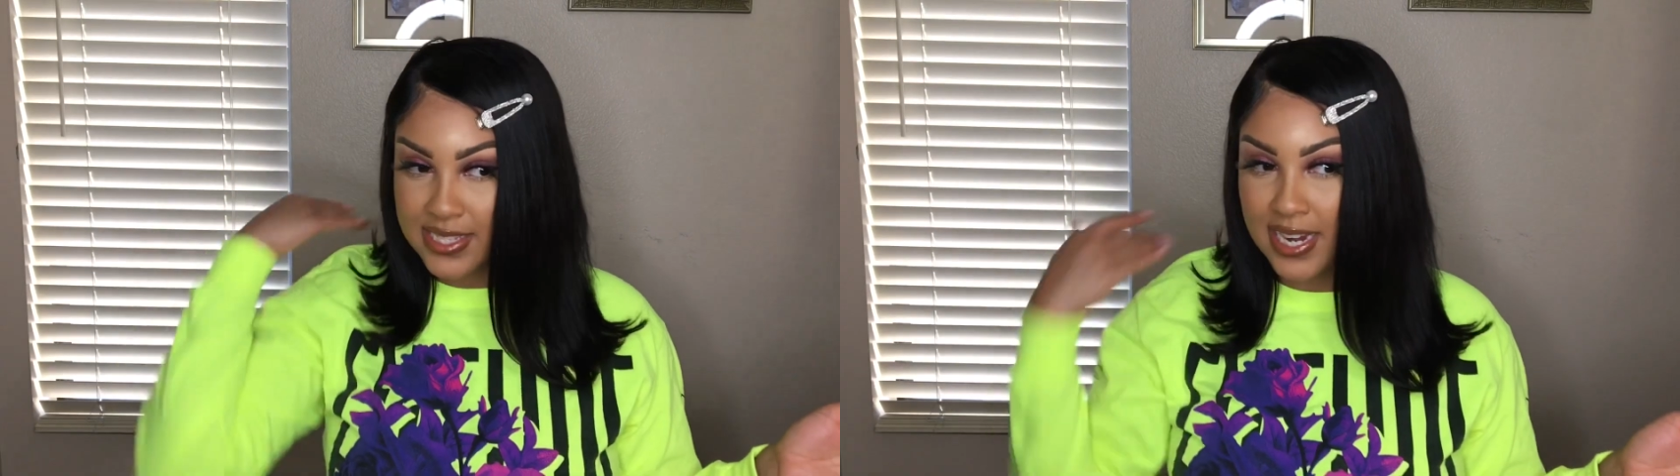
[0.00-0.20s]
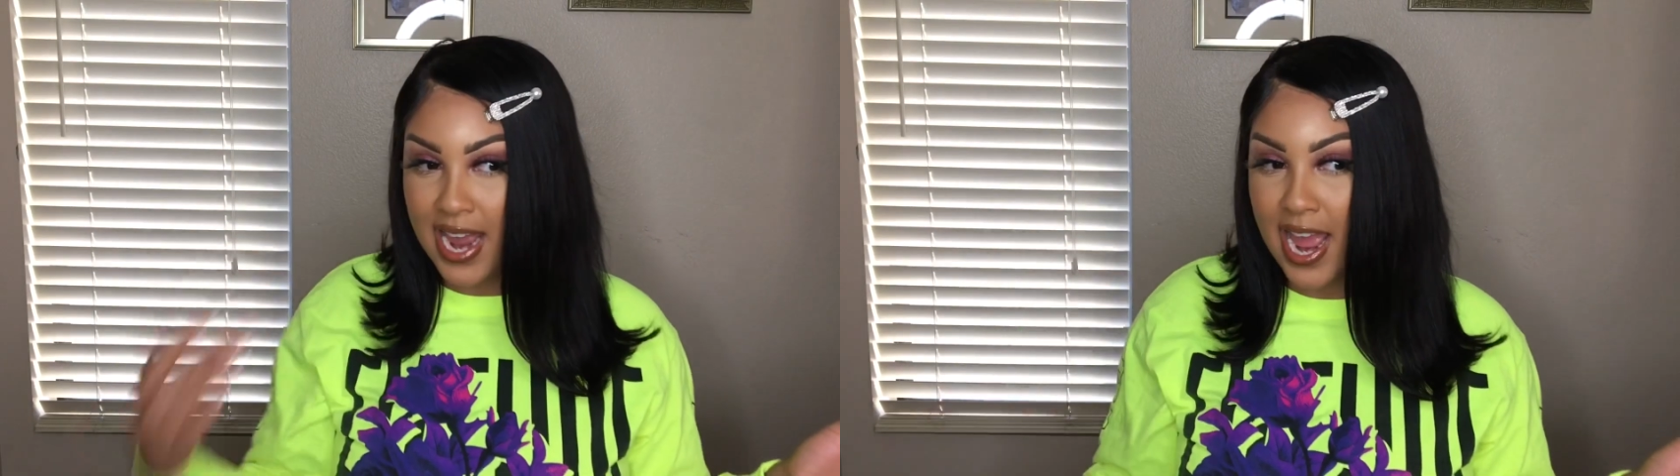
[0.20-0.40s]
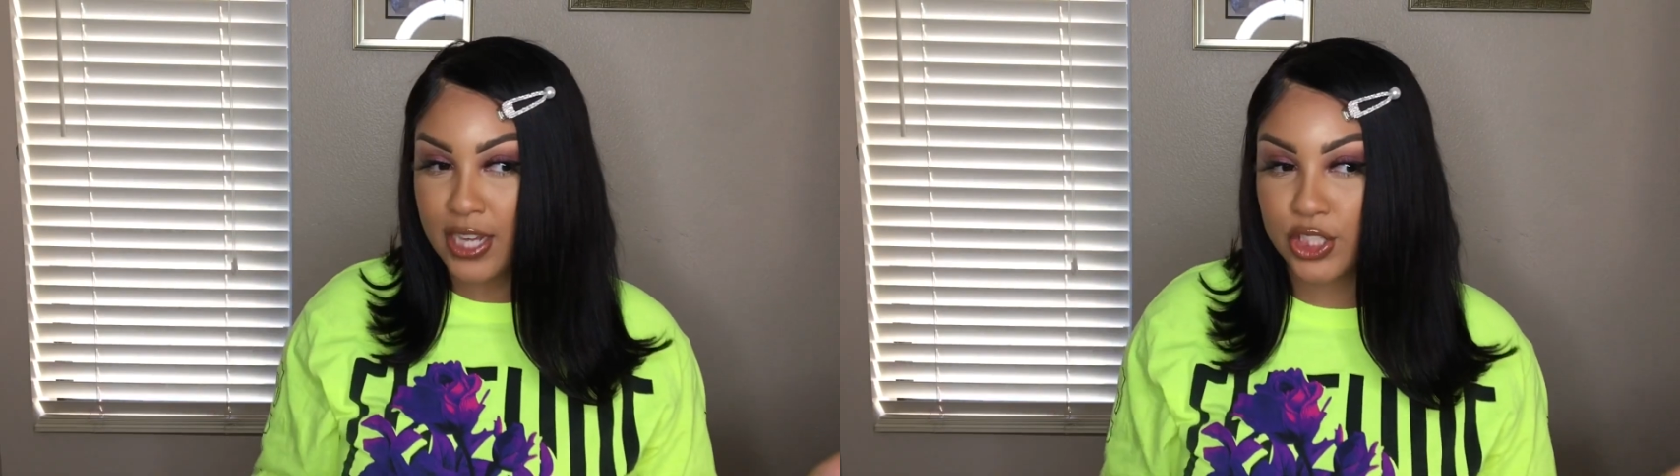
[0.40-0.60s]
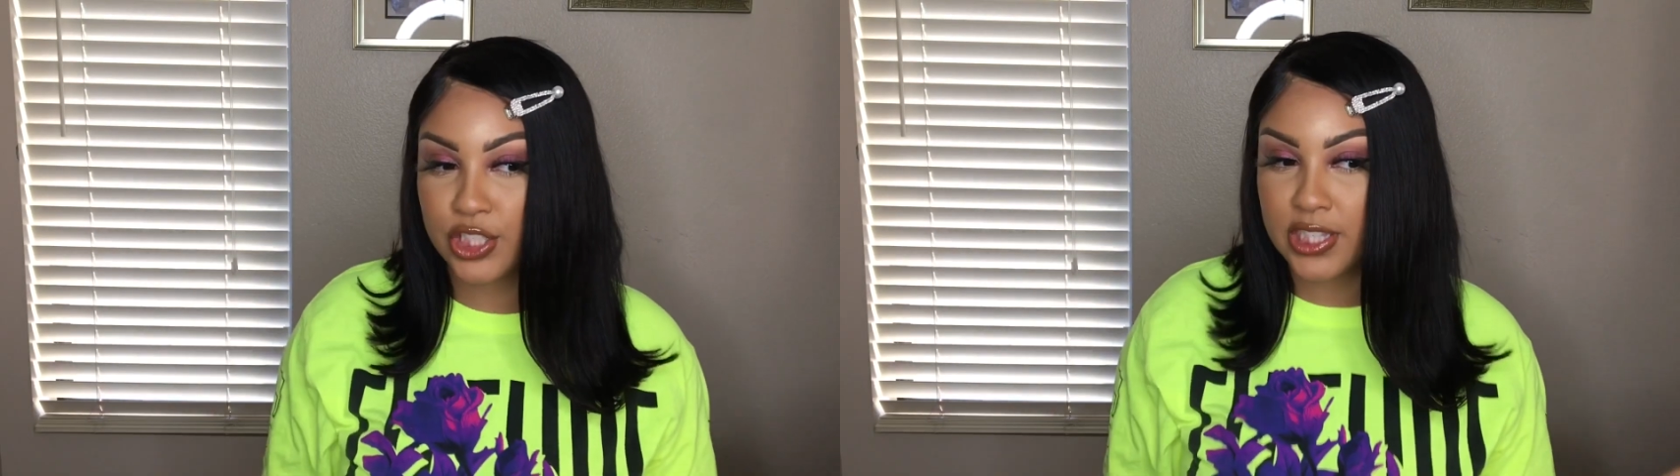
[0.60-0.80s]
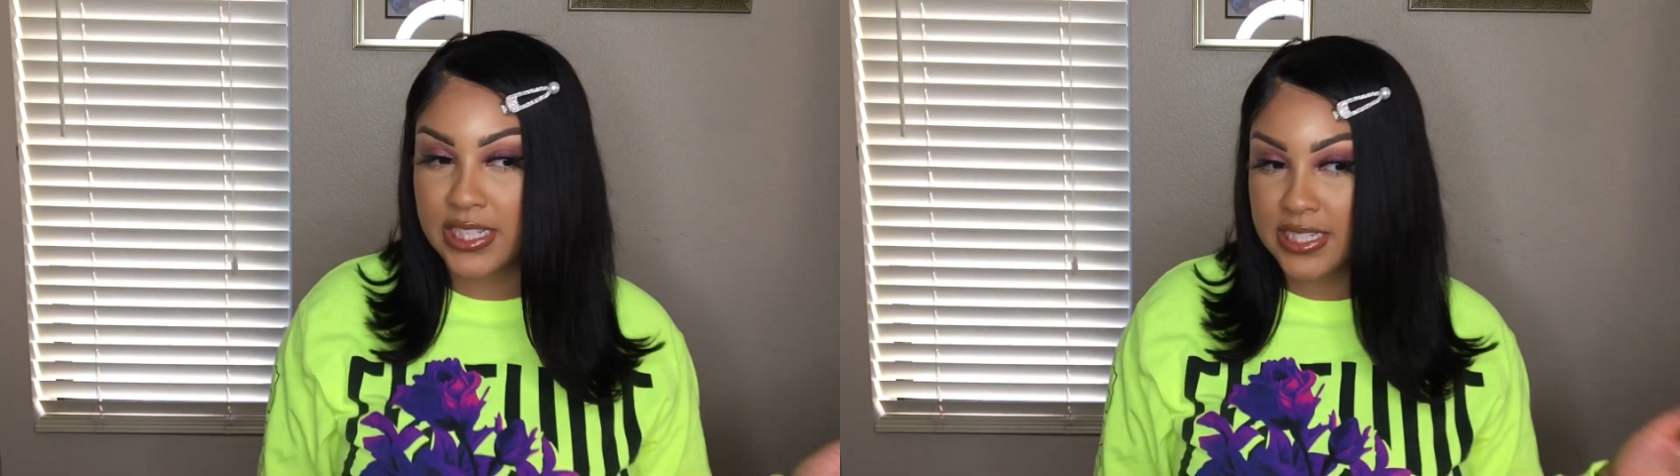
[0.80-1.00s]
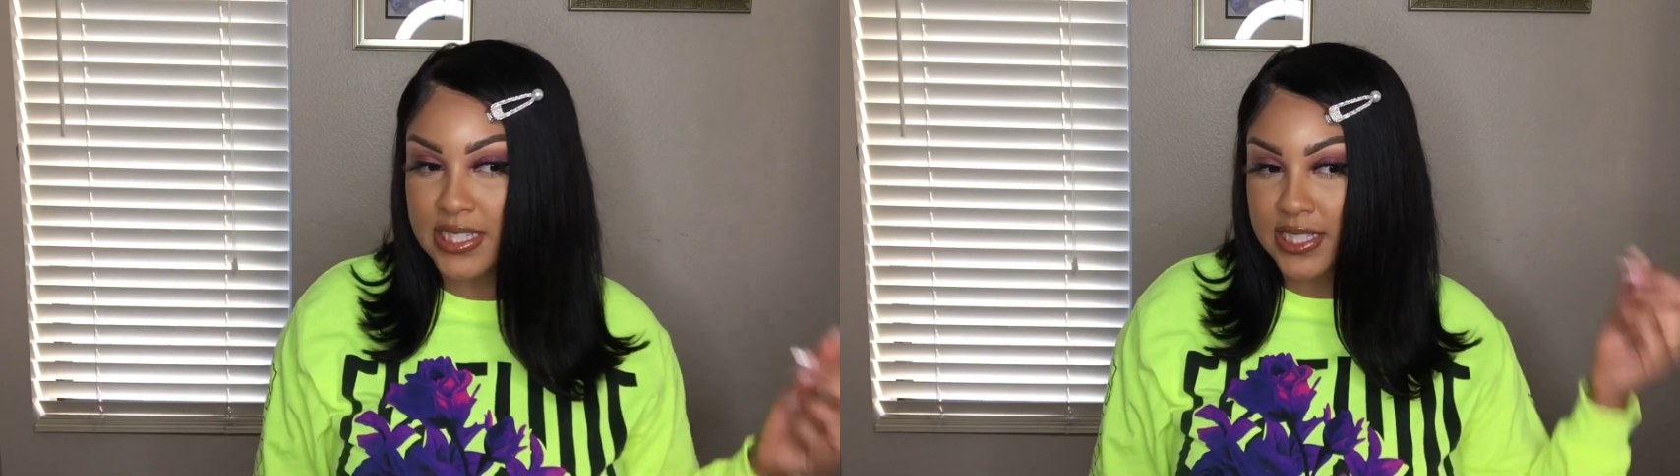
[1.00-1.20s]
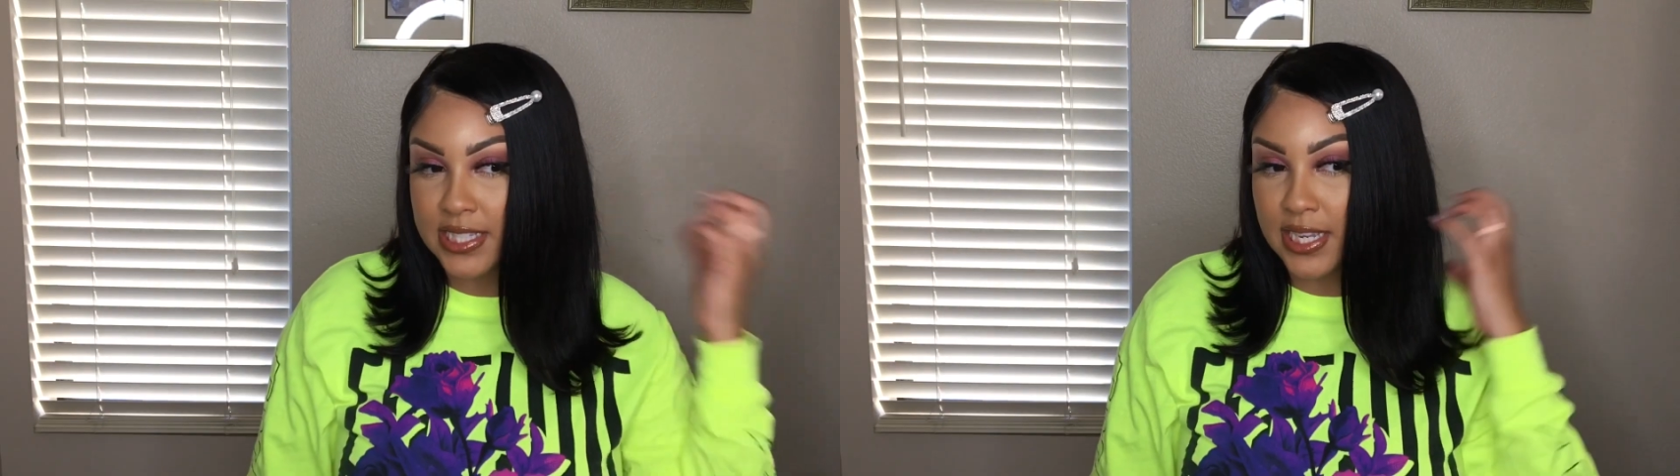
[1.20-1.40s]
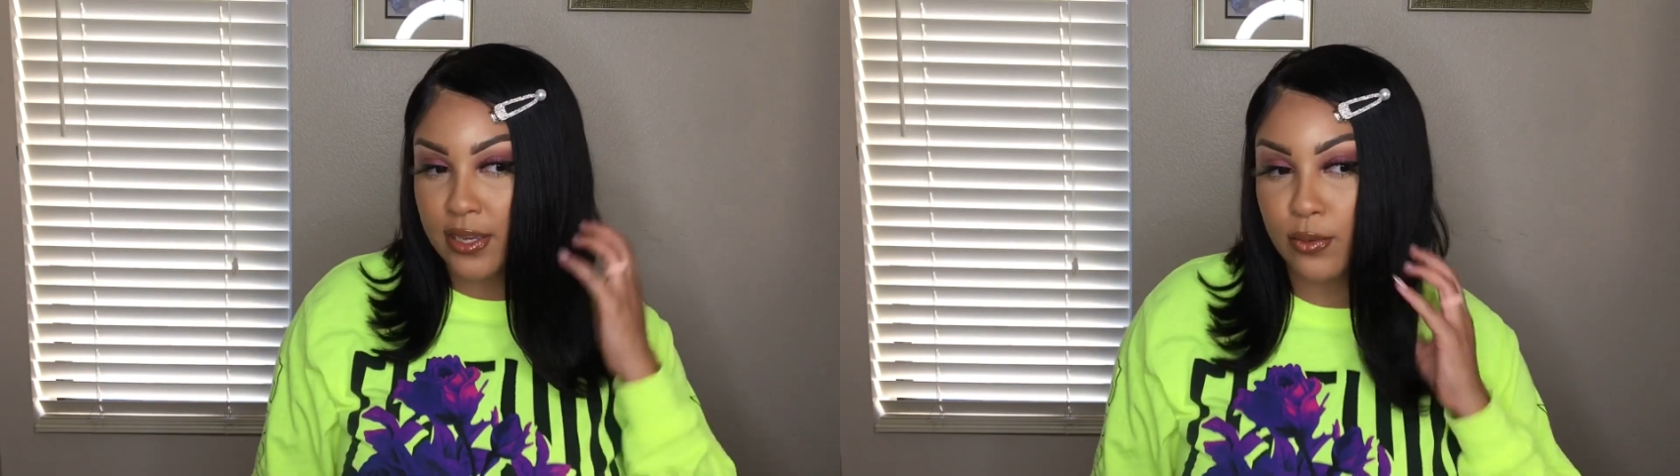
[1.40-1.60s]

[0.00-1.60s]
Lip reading: can actually see